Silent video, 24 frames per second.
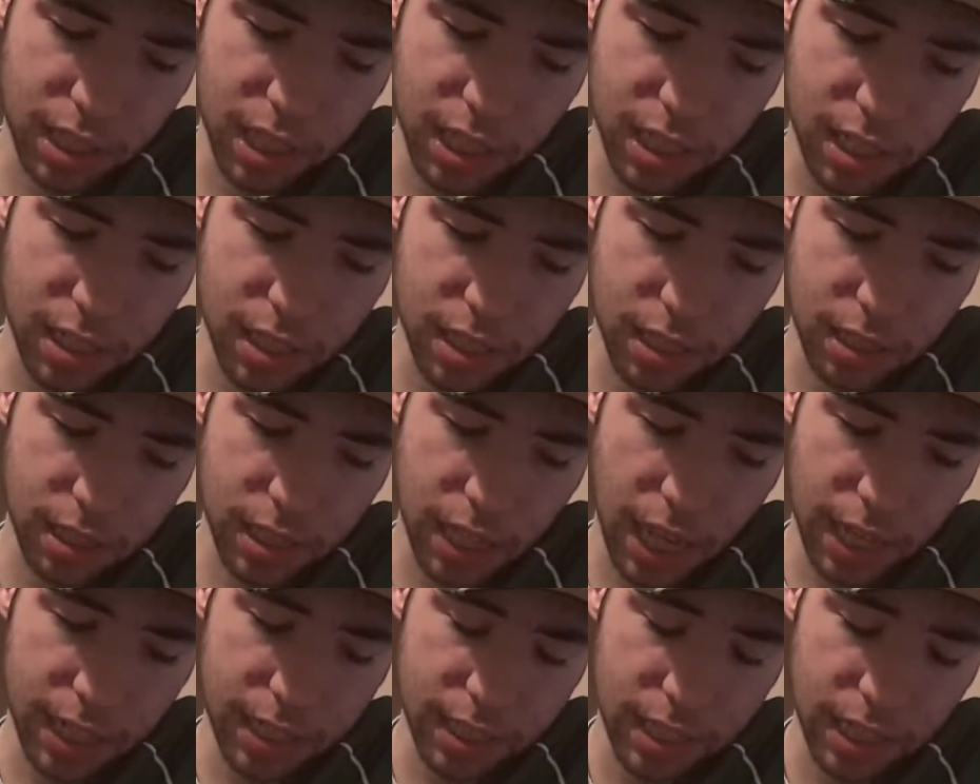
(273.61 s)
this is the
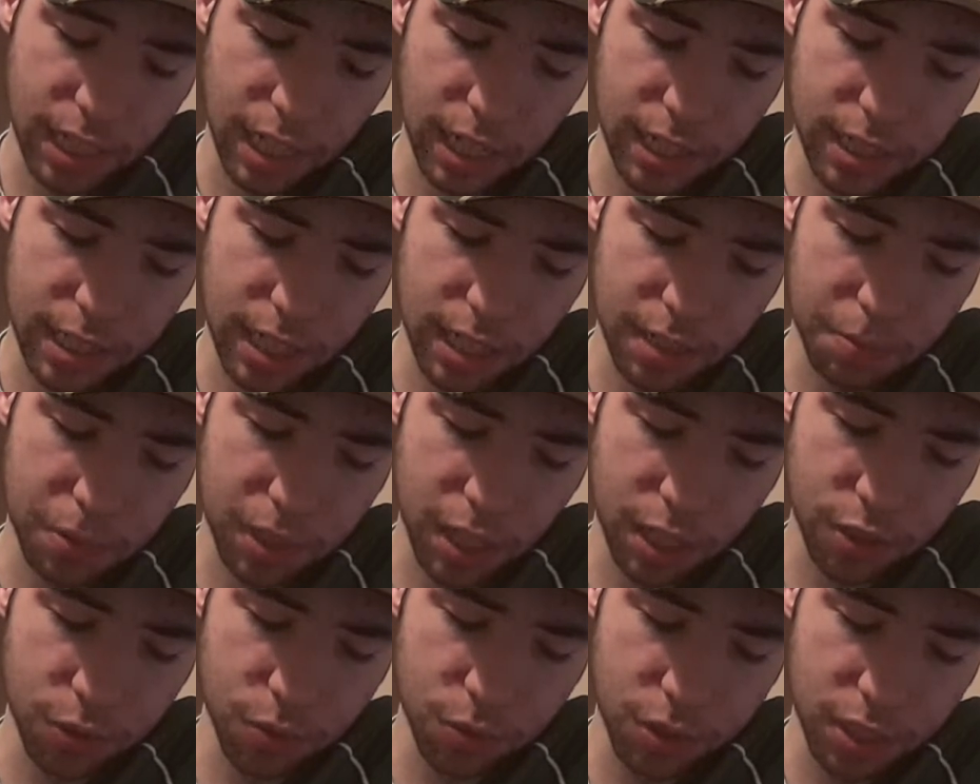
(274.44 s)
next thing I say, but
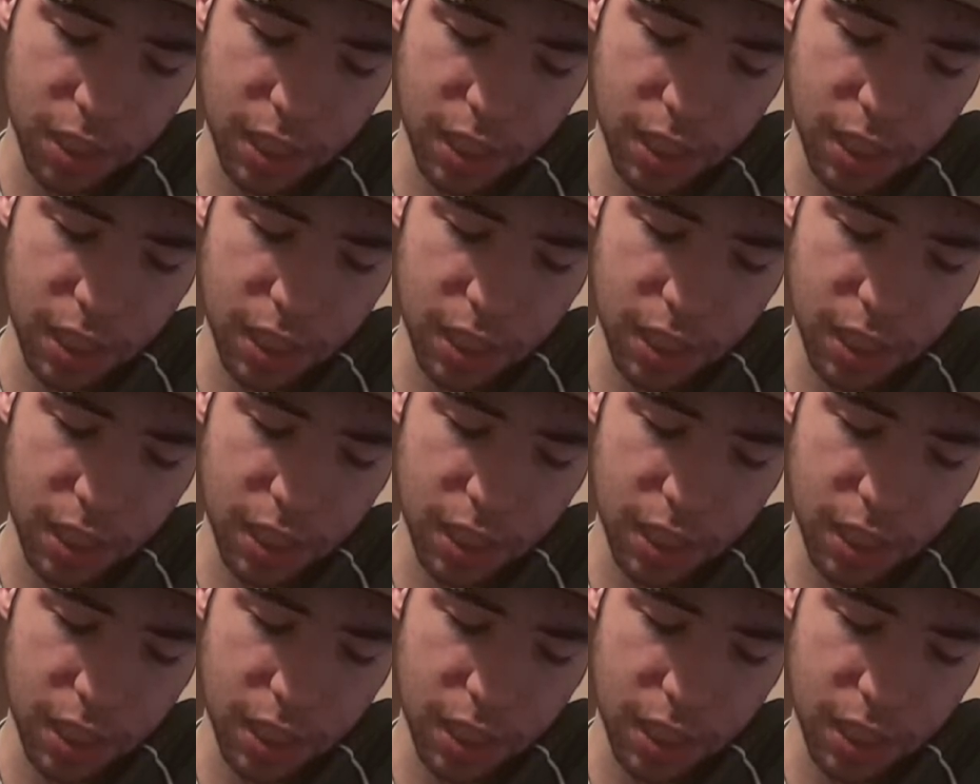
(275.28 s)
I don't